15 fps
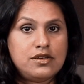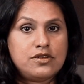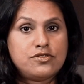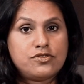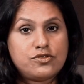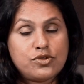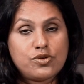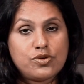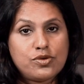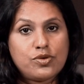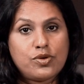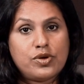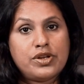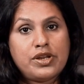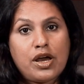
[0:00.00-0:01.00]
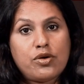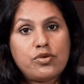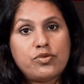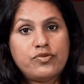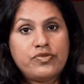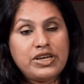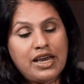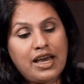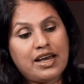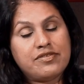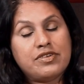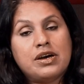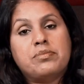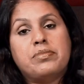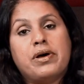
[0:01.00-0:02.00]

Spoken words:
So now we have a